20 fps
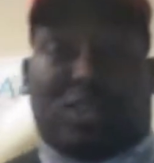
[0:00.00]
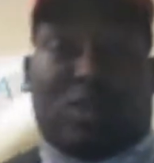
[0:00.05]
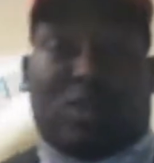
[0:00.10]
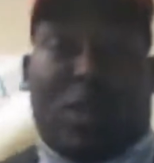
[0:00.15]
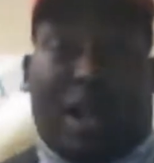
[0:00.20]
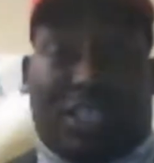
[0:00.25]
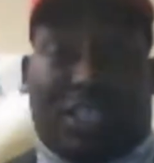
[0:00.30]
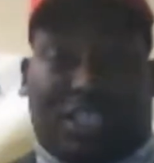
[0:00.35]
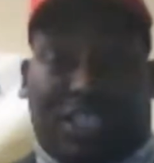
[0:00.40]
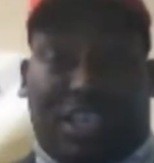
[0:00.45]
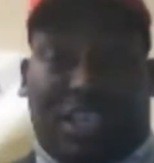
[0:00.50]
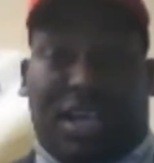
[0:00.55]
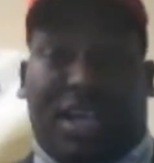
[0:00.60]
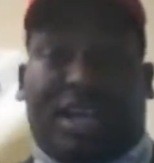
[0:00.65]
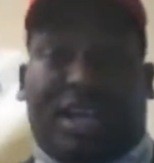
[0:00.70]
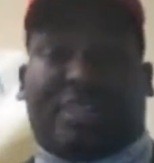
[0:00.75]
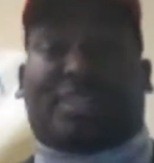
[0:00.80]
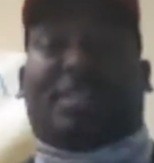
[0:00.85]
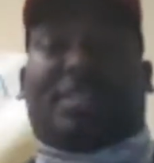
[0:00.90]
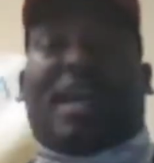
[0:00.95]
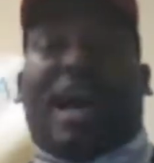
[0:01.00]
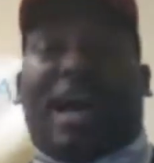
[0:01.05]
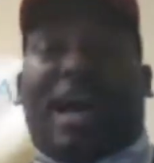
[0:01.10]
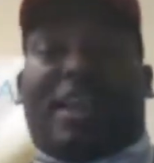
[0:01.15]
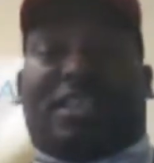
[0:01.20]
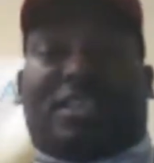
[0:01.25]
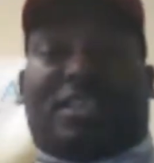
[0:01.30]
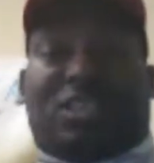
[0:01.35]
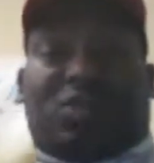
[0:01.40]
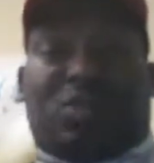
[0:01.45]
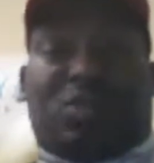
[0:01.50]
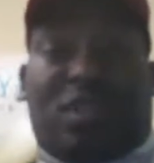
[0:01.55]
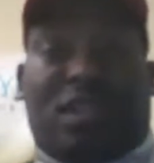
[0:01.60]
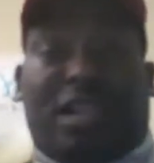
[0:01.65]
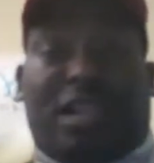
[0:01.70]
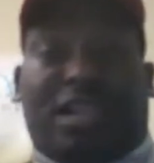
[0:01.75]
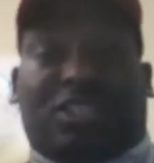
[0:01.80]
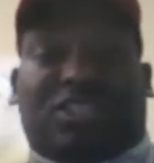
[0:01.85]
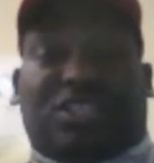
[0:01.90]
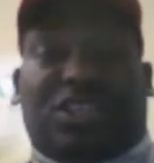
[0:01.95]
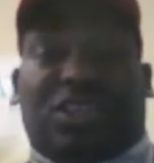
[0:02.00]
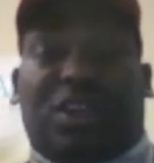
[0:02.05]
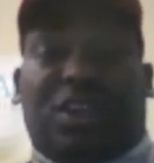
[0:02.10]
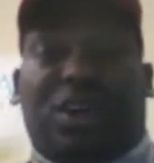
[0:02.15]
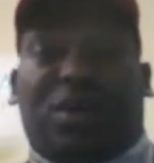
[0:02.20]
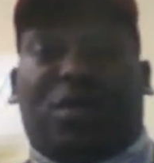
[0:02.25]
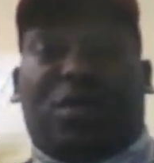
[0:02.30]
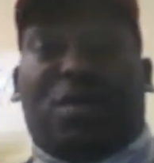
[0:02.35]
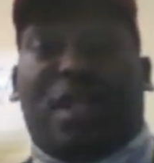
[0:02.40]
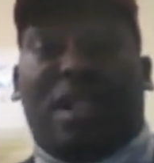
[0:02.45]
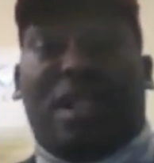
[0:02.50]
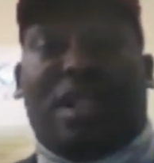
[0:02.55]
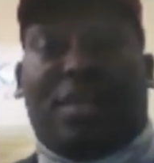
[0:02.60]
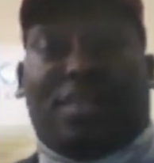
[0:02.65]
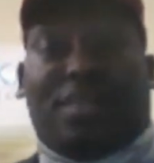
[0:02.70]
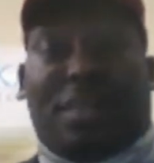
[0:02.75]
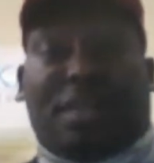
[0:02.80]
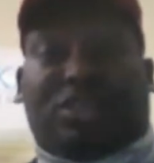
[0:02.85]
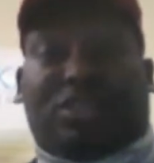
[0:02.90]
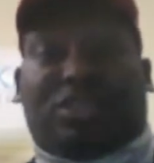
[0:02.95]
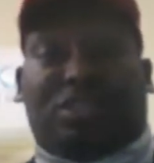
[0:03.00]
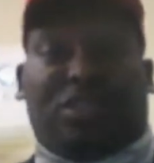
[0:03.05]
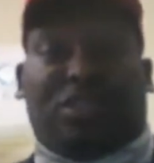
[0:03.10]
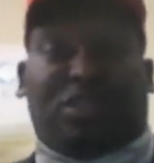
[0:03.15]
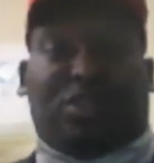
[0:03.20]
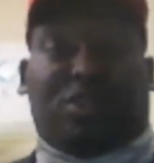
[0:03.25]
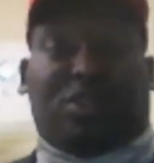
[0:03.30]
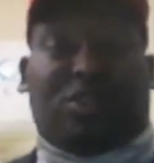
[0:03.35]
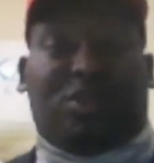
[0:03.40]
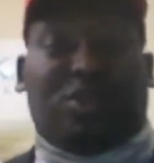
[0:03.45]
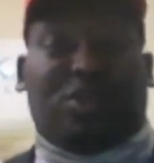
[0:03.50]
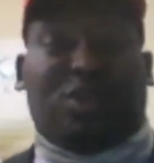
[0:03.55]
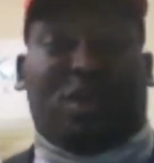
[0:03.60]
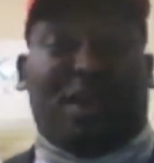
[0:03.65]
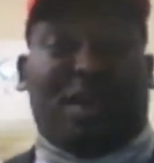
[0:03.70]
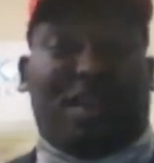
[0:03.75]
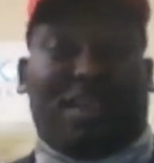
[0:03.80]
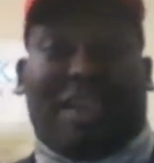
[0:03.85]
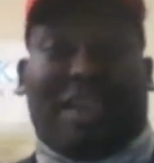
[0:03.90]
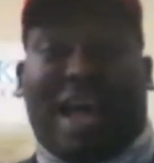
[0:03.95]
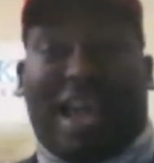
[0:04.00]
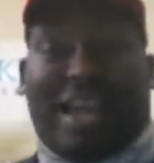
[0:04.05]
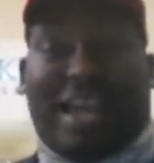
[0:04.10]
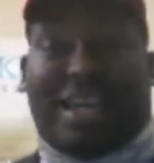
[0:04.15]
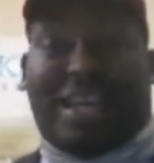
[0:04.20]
watching us, I just want to let you know, make sure you do like,